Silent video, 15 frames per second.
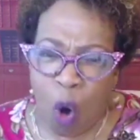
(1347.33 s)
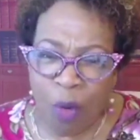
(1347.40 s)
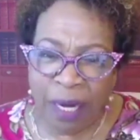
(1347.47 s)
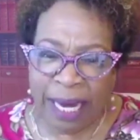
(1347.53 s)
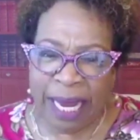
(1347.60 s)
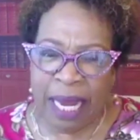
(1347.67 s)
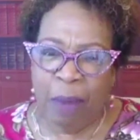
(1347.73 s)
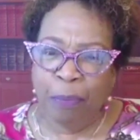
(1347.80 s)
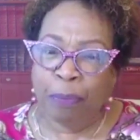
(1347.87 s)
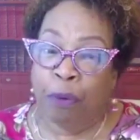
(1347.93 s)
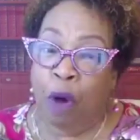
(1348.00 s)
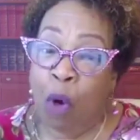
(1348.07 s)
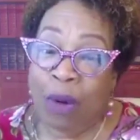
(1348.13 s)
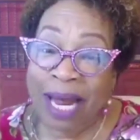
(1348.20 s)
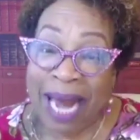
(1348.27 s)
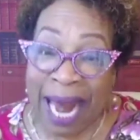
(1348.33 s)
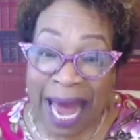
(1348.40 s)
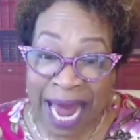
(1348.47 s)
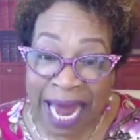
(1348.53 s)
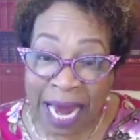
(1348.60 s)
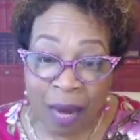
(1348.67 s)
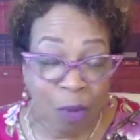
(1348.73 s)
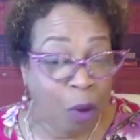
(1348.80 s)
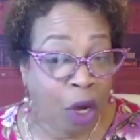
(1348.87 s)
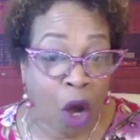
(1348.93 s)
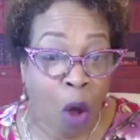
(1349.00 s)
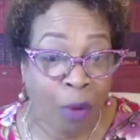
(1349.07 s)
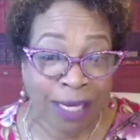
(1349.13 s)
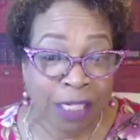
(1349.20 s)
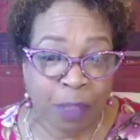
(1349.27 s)
Only proclaim what
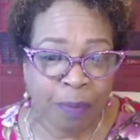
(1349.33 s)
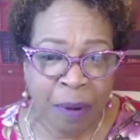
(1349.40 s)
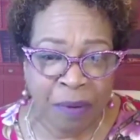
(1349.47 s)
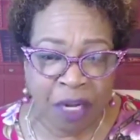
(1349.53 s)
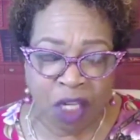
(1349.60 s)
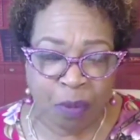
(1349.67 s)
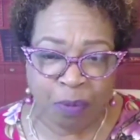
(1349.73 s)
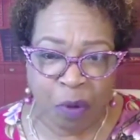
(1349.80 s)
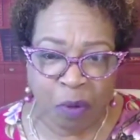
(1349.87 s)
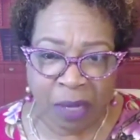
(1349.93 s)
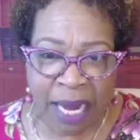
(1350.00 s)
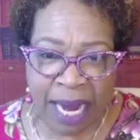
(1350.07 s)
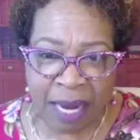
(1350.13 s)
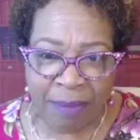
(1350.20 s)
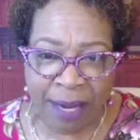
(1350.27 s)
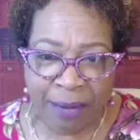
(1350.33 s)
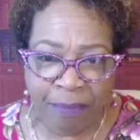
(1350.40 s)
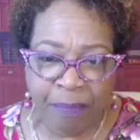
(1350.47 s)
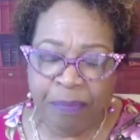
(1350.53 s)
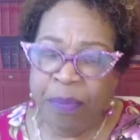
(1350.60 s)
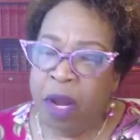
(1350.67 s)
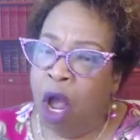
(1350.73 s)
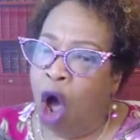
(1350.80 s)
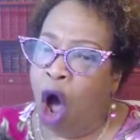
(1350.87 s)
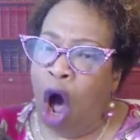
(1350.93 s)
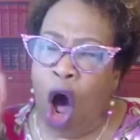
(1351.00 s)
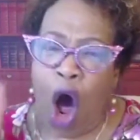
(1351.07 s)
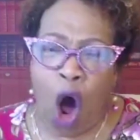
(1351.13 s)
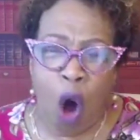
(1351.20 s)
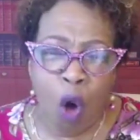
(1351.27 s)
Holy Spirit is proclaiming.
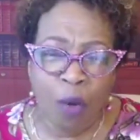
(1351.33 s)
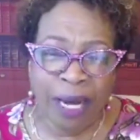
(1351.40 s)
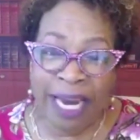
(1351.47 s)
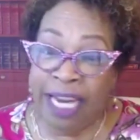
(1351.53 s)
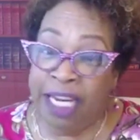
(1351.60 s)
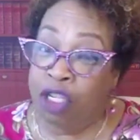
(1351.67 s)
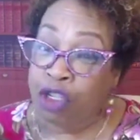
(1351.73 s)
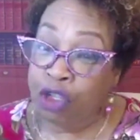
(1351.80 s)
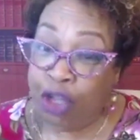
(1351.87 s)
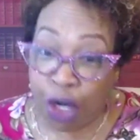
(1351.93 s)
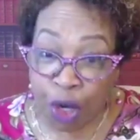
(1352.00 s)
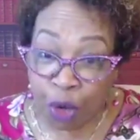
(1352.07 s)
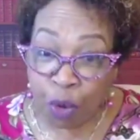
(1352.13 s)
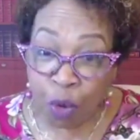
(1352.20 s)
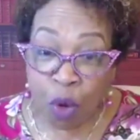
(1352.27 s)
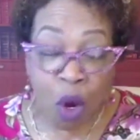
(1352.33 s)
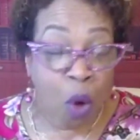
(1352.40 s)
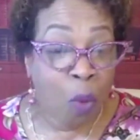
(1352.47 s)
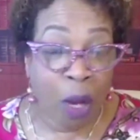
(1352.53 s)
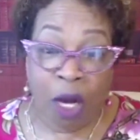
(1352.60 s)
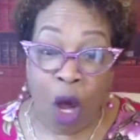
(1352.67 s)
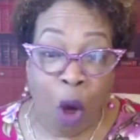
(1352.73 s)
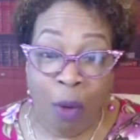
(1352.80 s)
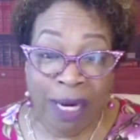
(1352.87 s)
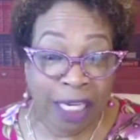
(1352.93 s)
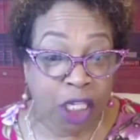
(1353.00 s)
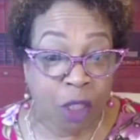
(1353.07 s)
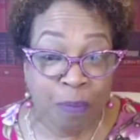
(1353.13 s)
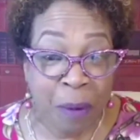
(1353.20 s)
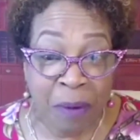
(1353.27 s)
Only do what
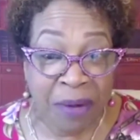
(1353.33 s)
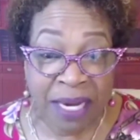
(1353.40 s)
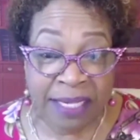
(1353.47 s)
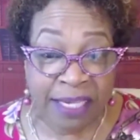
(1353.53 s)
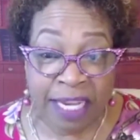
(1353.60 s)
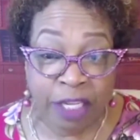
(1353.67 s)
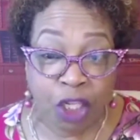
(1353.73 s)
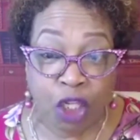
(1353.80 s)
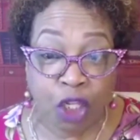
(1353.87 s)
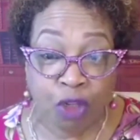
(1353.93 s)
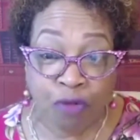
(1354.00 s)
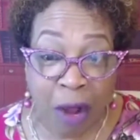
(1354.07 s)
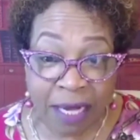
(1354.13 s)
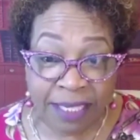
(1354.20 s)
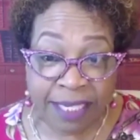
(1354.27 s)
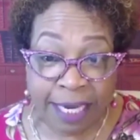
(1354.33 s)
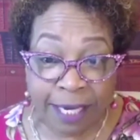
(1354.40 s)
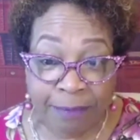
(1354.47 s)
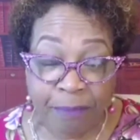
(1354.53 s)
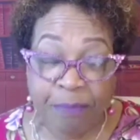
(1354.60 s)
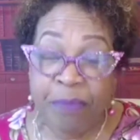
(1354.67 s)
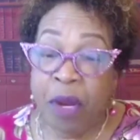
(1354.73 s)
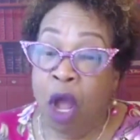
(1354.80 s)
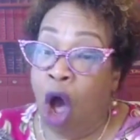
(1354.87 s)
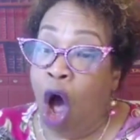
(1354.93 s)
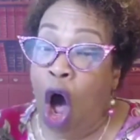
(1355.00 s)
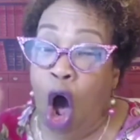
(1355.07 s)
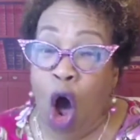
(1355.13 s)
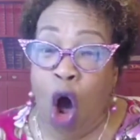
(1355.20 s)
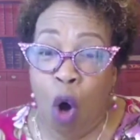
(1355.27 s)
Holy Spirit is instructing.
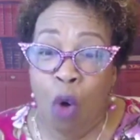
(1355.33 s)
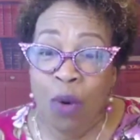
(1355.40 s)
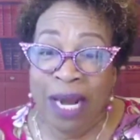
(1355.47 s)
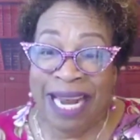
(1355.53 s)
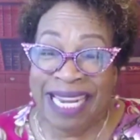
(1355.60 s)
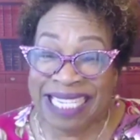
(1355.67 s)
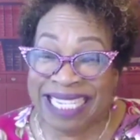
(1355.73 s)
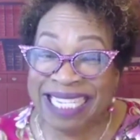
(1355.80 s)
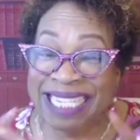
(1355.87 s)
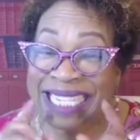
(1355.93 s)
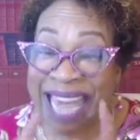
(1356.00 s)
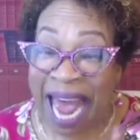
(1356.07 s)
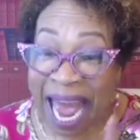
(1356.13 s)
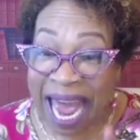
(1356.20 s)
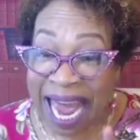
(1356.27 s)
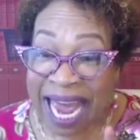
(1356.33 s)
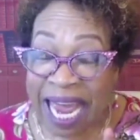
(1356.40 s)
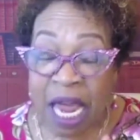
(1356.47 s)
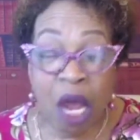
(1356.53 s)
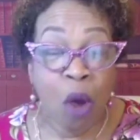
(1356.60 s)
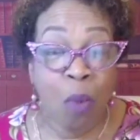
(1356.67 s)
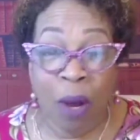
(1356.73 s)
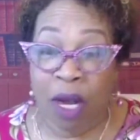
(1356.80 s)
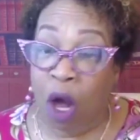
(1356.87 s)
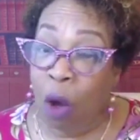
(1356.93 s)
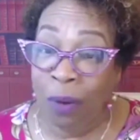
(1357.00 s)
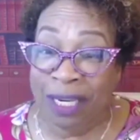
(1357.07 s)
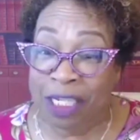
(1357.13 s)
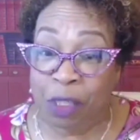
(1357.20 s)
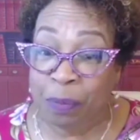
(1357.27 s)
Only say what
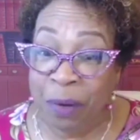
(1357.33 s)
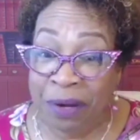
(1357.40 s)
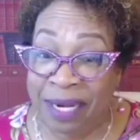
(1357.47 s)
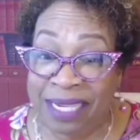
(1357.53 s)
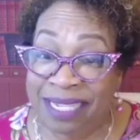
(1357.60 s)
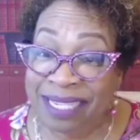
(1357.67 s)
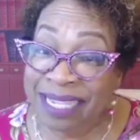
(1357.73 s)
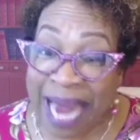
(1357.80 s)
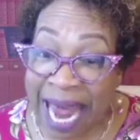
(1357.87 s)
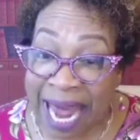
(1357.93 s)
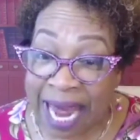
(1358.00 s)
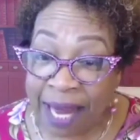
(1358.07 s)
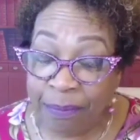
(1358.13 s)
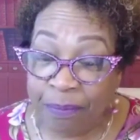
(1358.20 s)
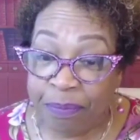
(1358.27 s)
Holy Spirit is saying.